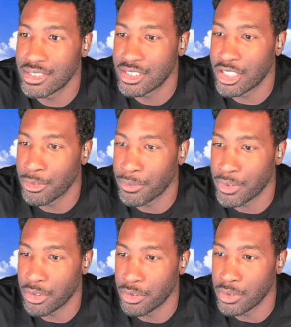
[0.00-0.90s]

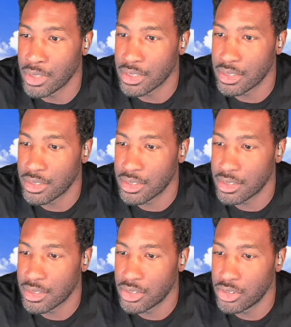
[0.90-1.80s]
Overview
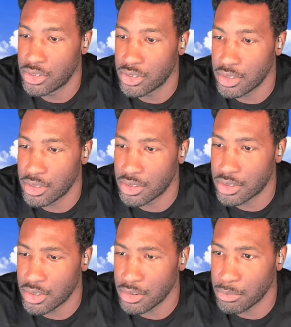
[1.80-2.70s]
should
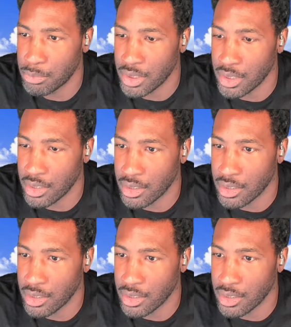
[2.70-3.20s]
still be.